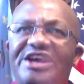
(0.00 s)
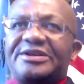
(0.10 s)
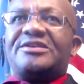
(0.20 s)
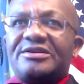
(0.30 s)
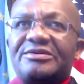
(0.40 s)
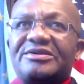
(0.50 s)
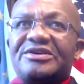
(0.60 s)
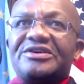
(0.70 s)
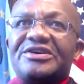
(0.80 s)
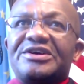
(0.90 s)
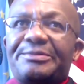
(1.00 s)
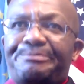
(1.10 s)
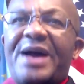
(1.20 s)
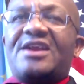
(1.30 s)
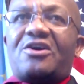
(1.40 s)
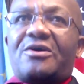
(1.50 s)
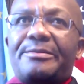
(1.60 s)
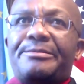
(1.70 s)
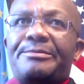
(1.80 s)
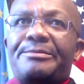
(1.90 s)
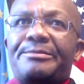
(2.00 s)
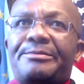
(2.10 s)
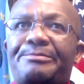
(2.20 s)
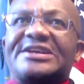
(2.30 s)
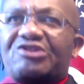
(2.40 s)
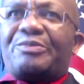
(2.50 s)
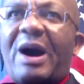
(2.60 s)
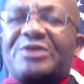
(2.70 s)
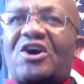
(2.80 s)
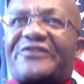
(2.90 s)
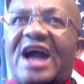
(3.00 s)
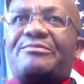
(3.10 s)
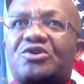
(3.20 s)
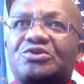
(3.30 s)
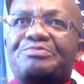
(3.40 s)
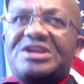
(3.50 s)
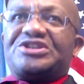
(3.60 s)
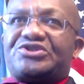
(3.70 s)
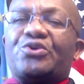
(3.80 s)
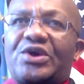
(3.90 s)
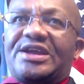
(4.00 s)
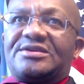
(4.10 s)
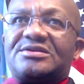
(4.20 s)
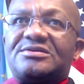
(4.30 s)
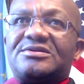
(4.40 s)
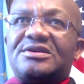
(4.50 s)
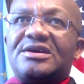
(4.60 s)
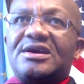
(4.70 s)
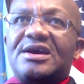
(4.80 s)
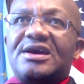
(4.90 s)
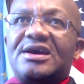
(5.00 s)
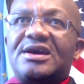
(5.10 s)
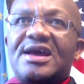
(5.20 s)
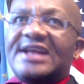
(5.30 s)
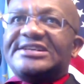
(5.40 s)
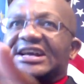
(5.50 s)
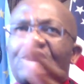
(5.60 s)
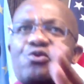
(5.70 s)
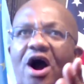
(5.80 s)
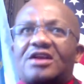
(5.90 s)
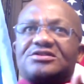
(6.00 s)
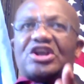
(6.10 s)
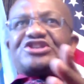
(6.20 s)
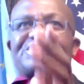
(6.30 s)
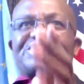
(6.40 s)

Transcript: in Belo by the Republic of Cameroon military wing. And yet the world